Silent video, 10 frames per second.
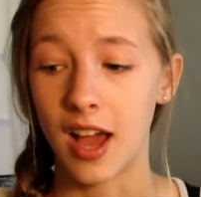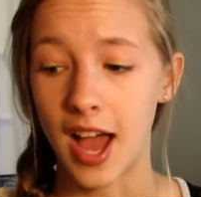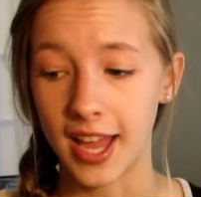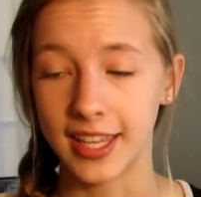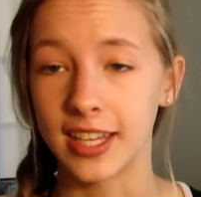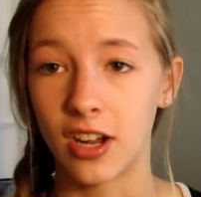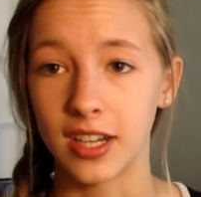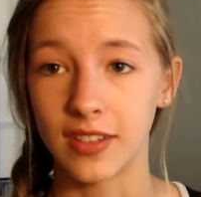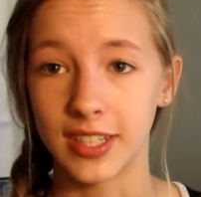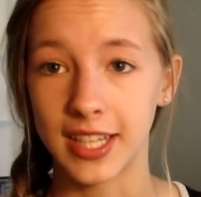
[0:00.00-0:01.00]
I cannot
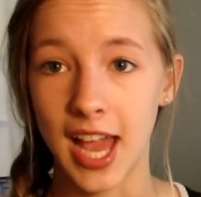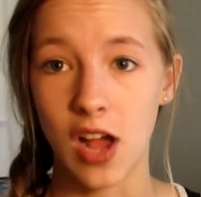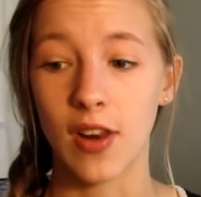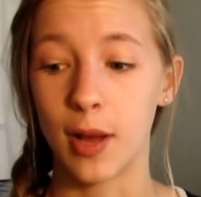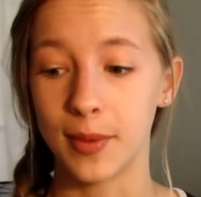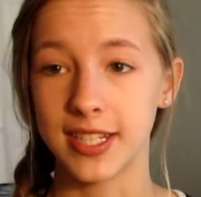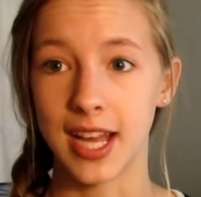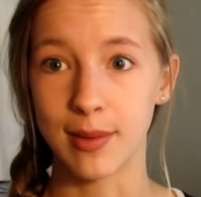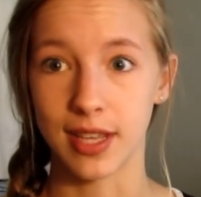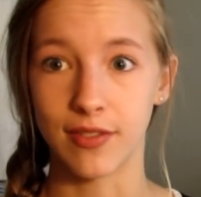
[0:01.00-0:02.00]
even count how many
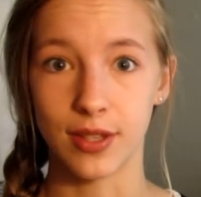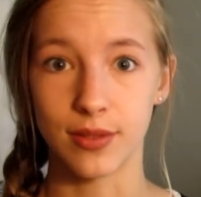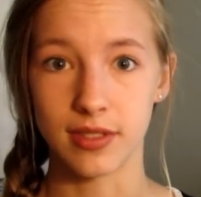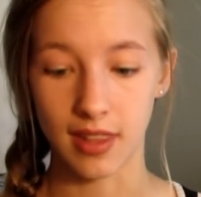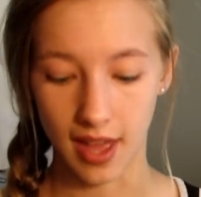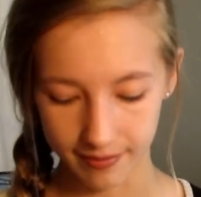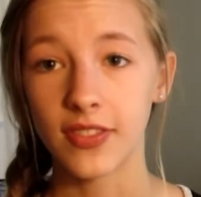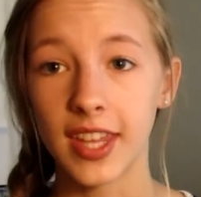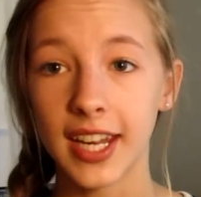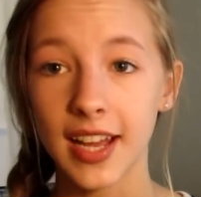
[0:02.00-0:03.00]
times I've used that.
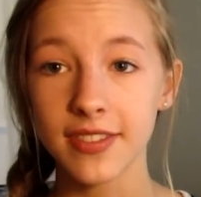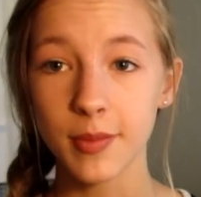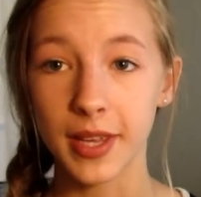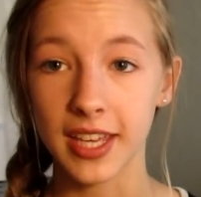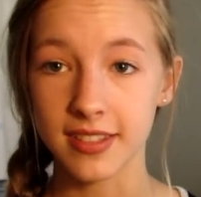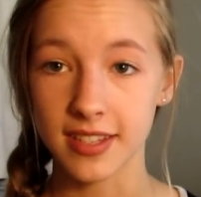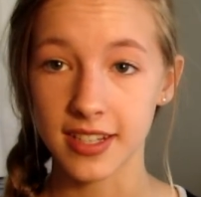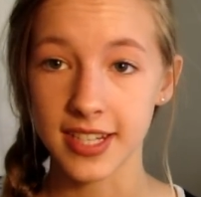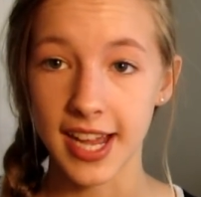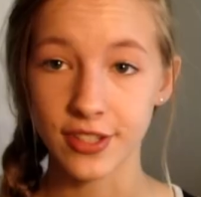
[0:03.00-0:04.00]
Then I have some hand
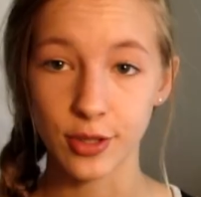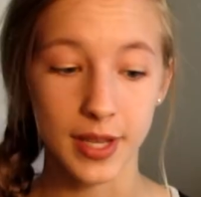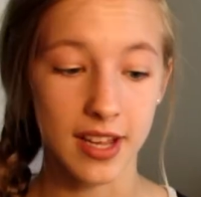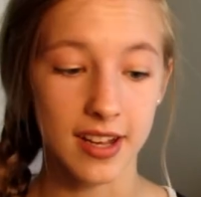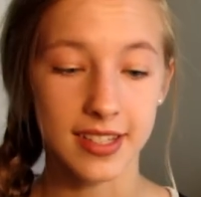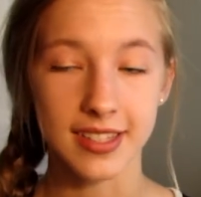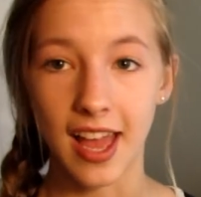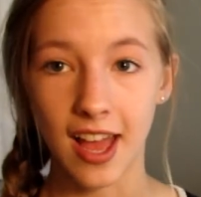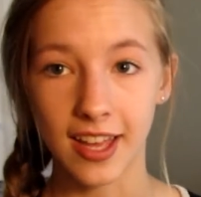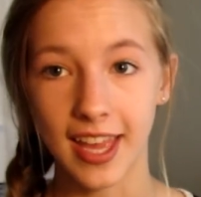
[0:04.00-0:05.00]
sanitizer because,
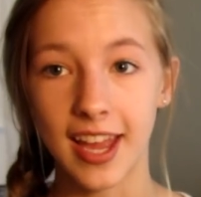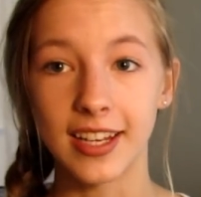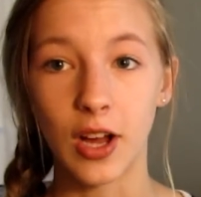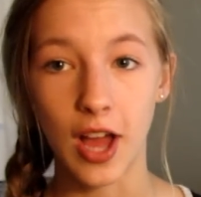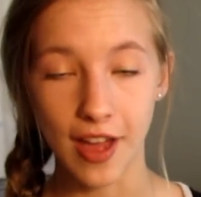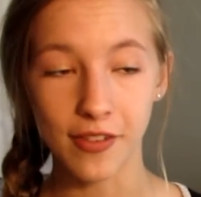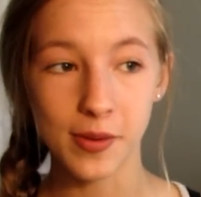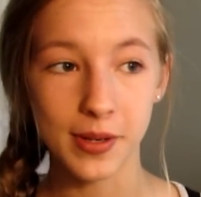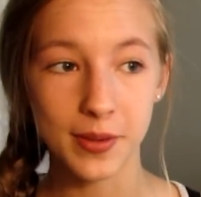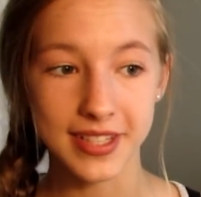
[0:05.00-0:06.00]
again,
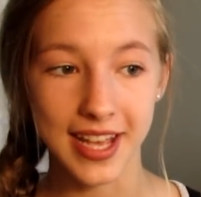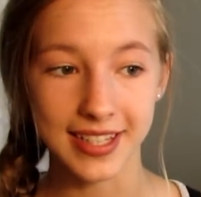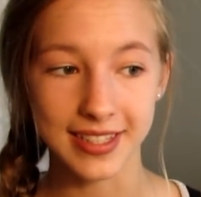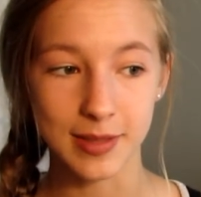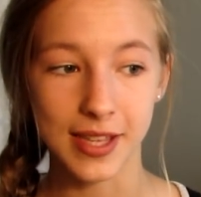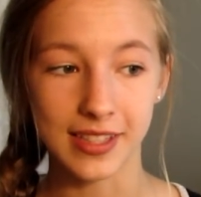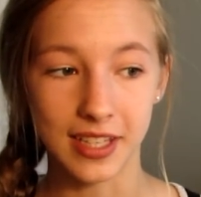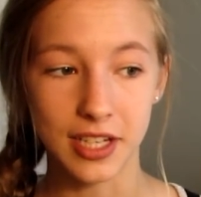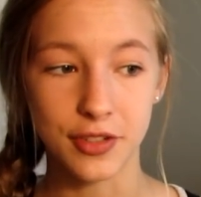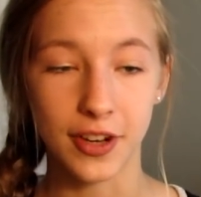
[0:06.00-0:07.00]
everyone always asks me at
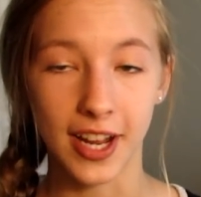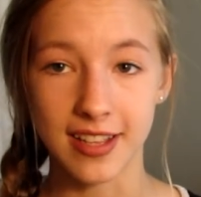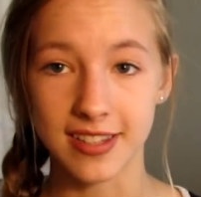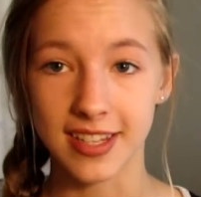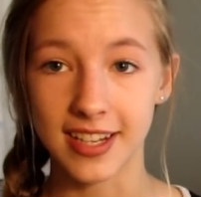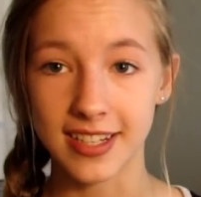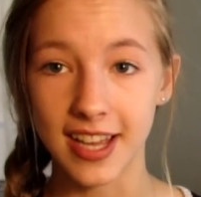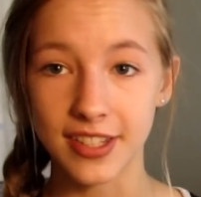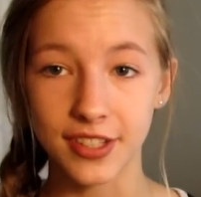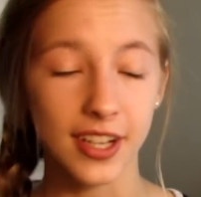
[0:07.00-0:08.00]
lunch for hand
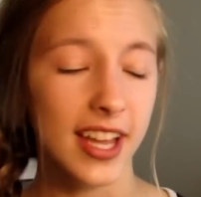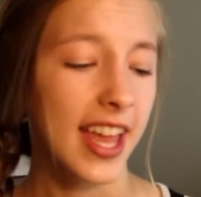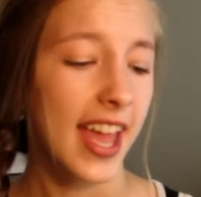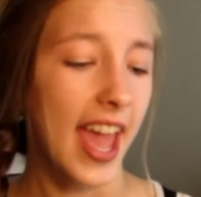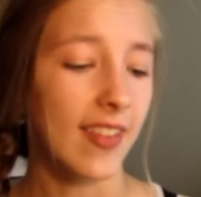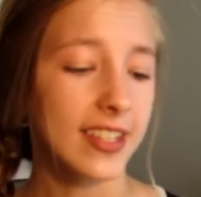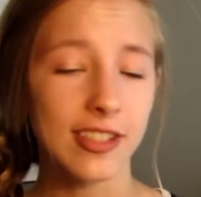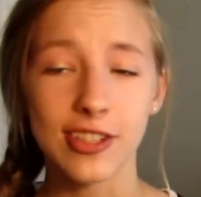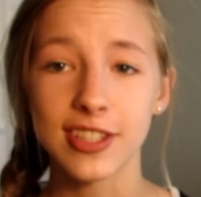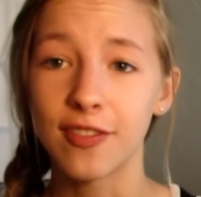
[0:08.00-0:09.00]
sanitizer, and this
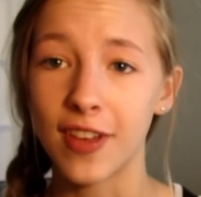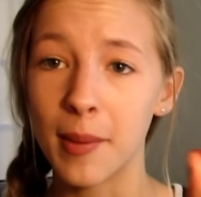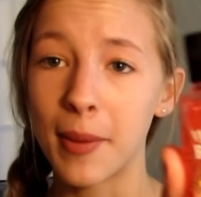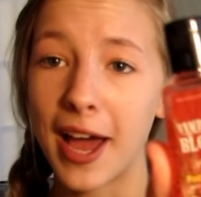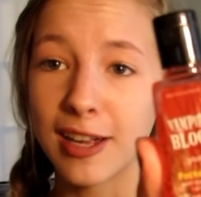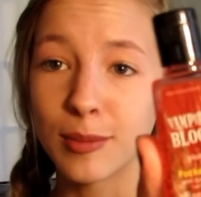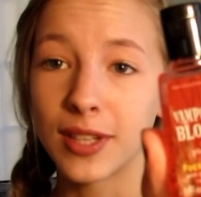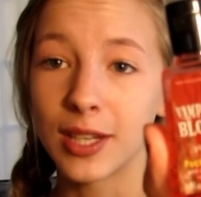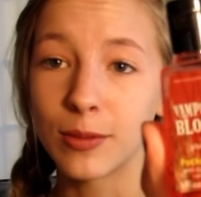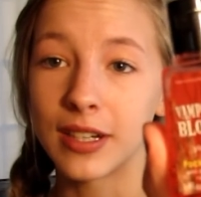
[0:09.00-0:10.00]
is just the Vampire
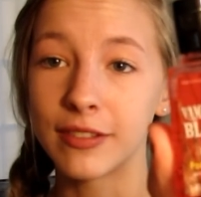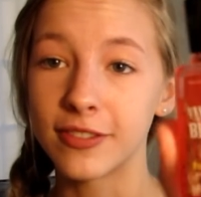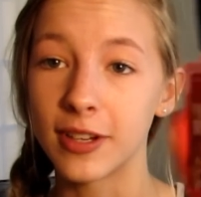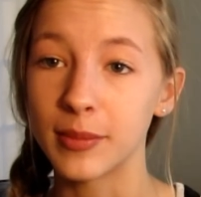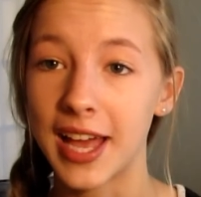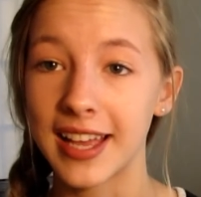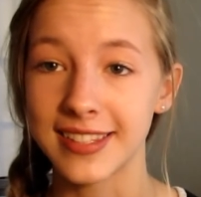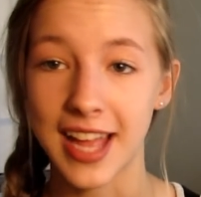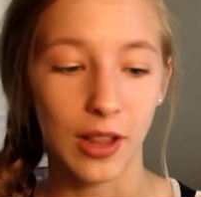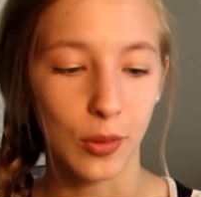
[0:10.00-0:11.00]
Blood one from
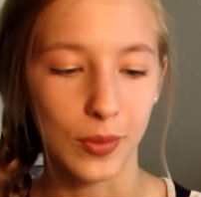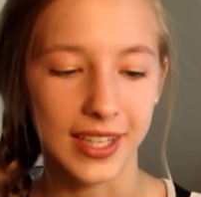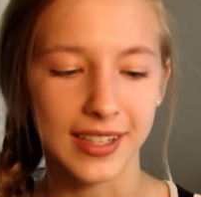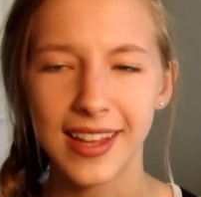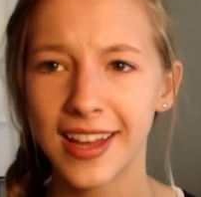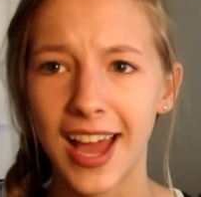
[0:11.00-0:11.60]
last Halloween.